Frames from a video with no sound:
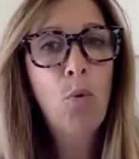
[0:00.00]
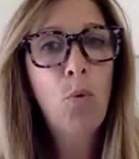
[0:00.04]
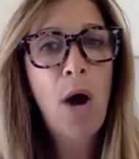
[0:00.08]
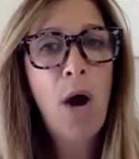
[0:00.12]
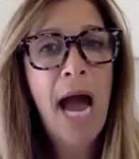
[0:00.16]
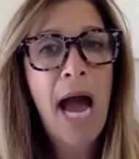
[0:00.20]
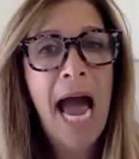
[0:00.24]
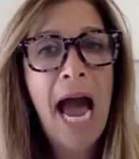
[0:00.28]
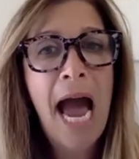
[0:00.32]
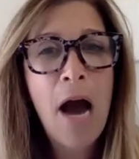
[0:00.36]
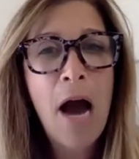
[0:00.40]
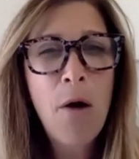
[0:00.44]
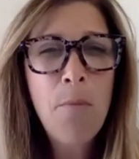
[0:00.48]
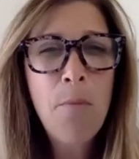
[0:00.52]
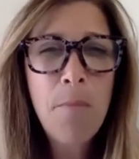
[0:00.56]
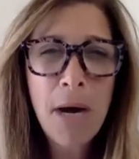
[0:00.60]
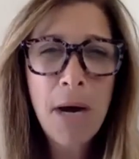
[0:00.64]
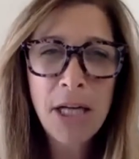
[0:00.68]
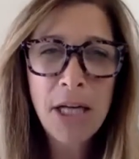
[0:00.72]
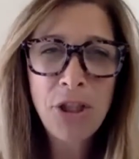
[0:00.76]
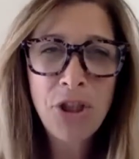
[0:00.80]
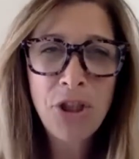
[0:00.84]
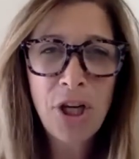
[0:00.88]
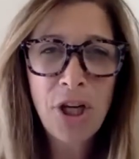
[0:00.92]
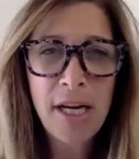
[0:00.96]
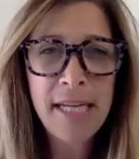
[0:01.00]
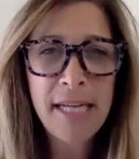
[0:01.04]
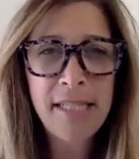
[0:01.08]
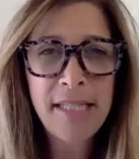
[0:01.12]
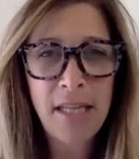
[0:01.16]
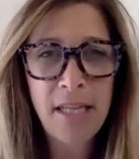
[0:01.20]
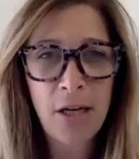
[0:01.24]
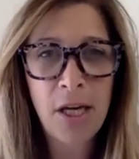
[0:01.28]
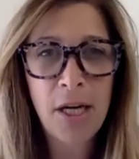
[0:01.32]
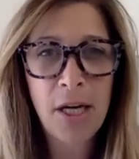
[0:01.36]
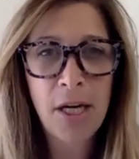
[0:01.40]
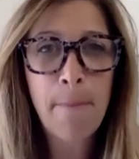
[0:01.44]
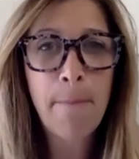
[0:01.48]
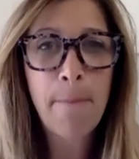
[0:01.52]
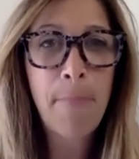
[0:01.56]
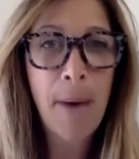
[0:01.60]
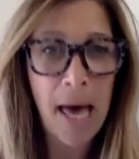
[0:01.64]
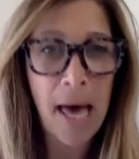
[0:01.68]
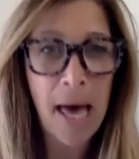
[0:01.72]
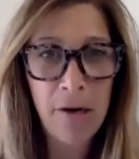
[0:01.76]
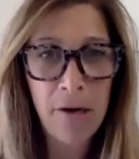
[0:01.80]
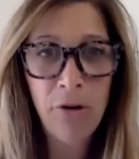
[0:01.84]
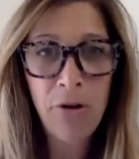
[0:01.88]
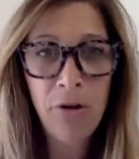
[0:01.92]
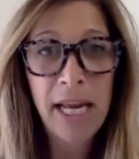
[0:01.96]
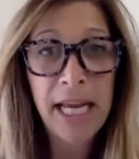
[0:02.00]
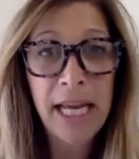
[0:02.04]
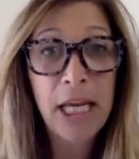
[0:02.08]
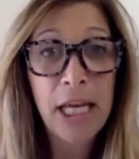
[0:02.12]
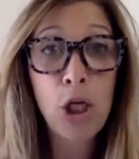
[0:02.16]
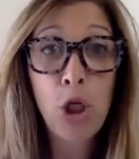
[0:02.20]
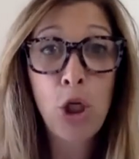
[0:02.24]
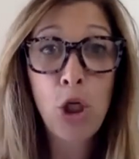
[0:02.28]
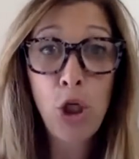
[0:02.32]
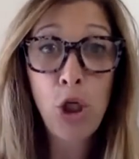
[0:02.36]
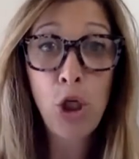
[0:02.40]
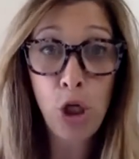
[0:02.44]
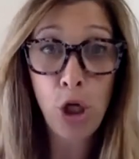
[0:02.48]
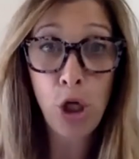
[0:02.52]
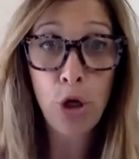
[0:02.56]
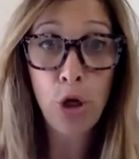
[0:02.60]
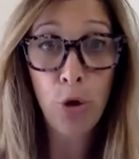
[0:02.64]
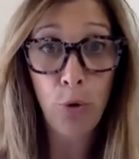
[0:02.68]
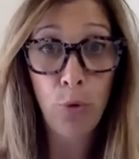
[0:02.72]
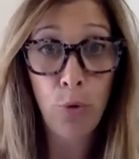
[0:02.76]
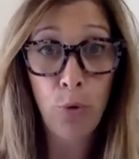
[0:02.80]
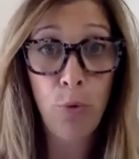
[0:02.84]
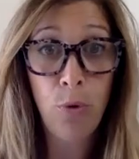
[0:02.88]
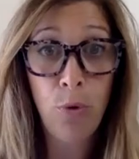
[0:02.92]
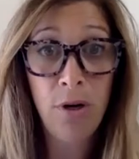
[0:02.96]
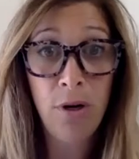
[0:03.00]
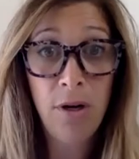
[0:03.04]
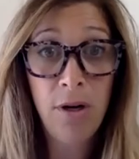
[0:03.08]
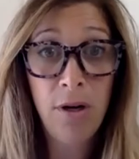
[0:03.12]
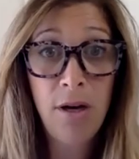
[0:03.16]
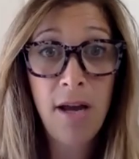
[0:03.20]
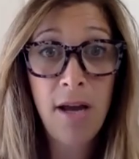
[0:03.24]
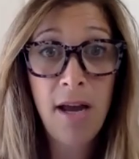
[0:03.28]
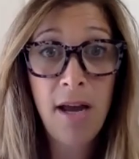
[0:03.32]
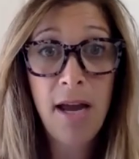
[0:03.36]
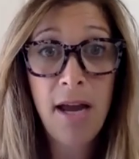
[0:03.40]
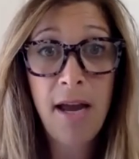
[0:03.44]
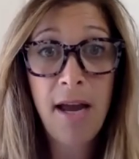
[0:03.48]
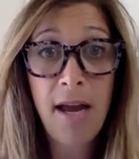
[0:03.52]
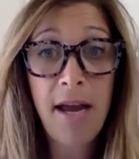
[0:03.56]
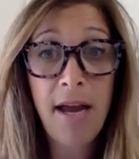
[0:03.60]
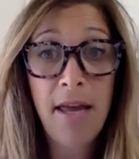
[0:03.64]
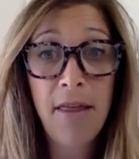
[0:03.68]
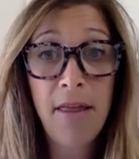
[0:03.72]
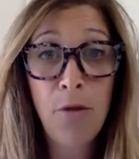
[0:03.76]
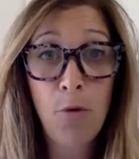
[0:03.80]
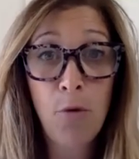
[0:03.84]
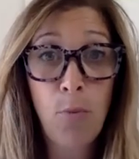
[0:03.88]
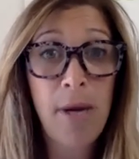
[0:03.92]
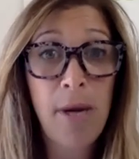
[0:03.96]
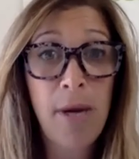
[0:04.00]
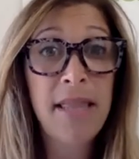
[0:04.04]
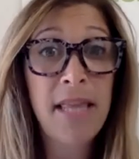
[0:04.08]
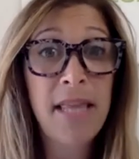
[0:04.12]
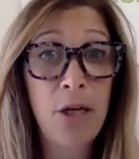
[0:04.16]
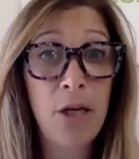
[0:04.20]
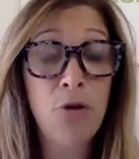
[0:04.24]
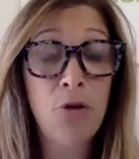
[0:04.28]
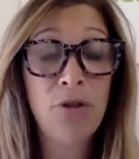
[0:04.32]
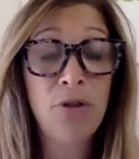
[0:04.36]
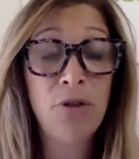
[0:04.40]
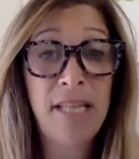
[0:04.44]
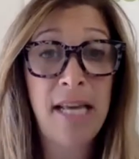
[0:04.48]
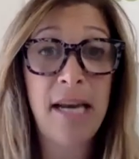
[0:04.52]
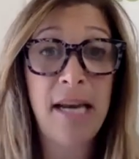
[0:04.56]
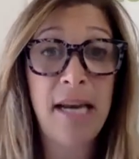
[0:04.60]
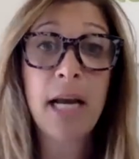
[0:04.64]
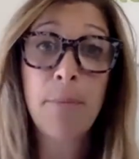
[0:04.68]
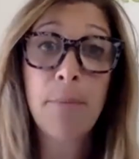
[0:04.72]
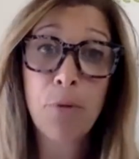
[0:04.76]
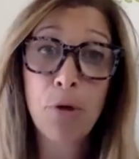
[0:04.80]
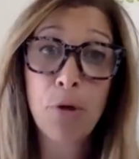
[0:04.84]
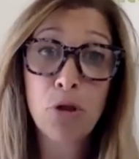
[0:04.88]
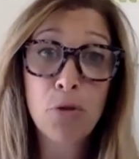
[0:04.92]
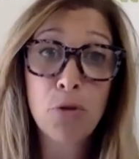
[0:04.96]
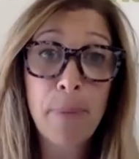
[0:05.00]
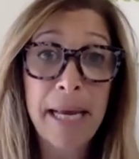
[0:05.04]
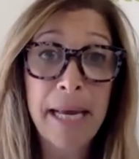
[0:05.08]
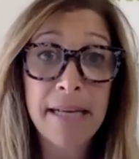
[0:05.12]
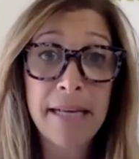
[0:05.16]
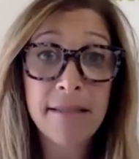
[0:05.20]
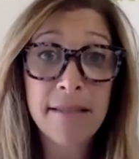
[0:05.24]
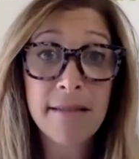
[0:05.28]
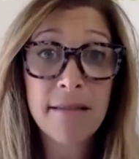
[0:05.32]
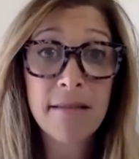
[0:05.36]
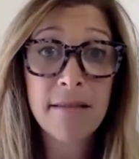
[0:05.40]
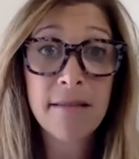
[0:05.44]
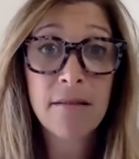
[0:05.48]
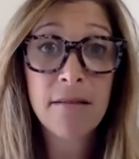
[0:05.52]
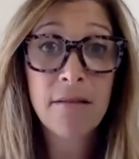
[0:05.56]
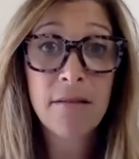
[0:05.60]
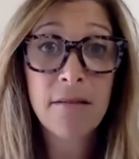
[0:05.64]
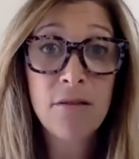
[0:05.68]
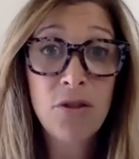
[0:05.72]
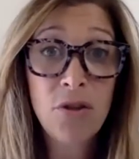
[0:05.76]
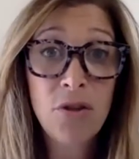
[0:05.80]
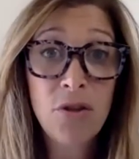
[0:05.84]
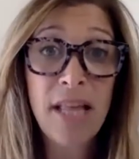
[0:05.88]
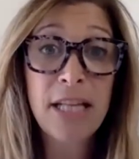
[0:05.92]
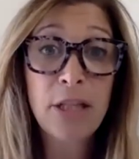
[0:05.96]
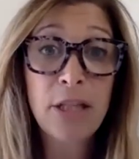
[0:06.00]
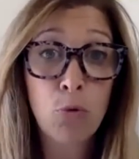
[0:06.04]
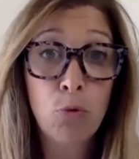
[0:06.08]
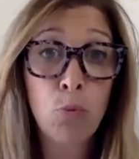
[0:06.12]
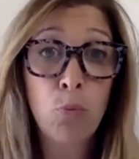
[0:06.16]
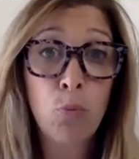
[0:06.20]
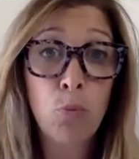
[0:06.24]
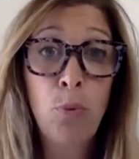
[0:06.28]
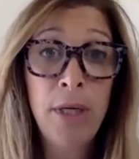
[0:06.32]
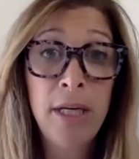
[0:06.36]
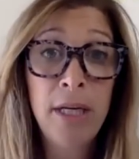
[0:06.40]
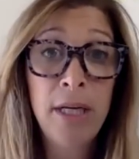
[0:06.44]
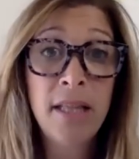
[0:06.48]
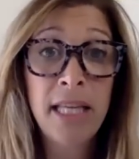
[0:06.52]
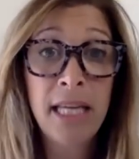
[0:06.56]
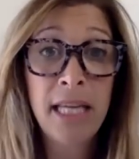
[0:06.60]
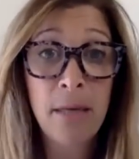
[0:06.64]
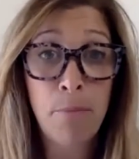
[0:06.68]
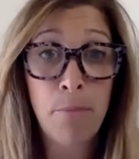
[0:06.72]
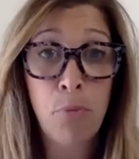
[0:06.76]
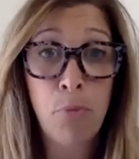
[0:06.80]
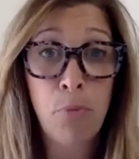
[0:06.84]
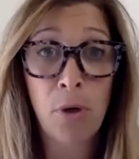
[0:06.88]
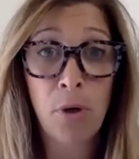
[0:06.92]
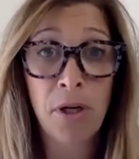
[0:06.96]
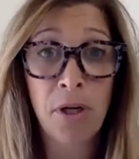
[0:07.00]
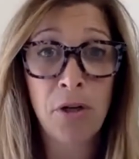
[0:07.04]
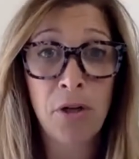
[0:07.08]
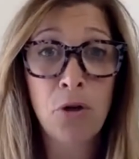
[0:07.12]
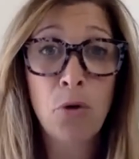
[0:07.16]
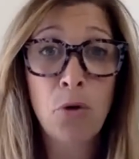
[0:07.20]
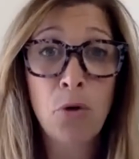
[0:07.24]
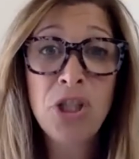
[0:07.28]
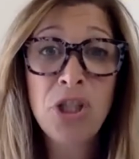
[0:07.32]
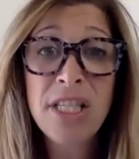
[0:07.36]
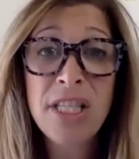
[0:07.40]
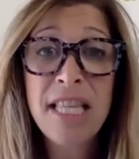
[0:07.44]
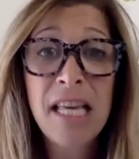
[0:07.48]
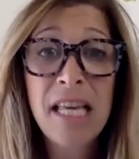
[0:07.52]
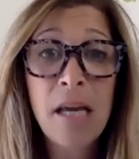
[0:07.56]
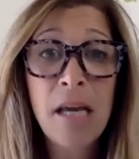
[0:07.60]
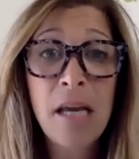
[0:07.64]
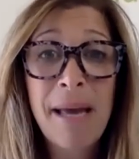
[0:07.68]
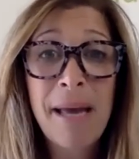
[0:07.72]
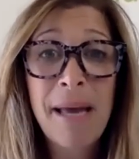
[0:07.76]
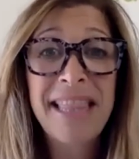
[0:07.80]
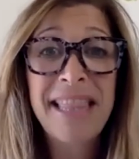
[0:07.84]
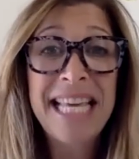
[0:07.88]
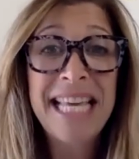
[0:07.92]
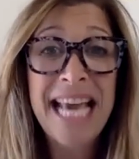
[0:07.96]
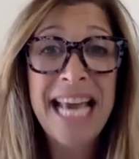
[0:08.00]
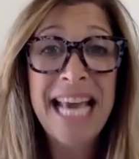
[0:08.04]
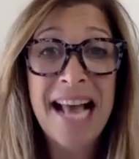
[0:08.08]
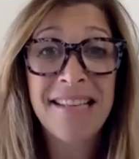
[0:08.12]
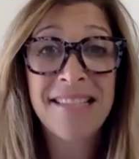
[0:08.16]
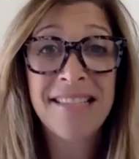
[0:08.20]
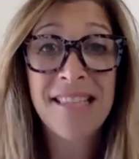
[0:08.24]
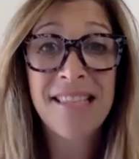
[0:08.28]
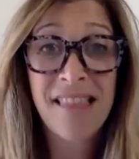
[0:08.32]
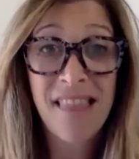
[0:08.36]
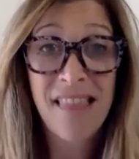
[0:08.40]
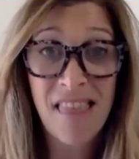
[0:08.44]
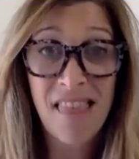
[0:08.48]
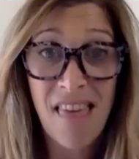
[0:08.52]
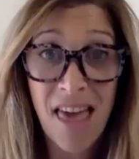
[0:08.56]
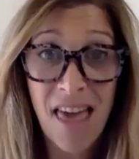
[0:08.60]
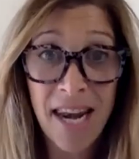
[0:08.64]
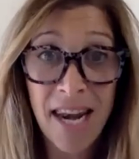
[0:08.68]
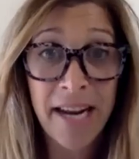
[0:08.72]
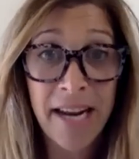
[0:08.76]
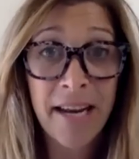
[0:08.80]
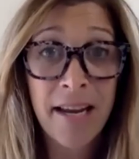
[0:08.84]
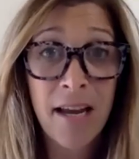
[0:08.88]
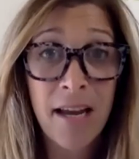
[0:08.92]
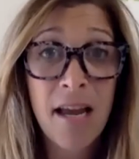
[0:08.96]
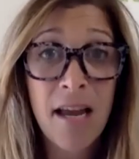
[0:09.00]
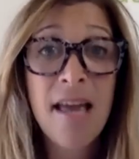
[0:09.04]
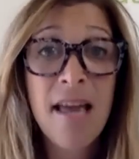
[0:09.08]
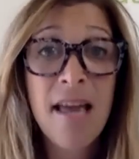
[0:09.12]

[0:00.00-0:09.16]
how much is it going to bottleneck you the way that you're setting up your space. So that's really important. Don't just think about the aesthetic,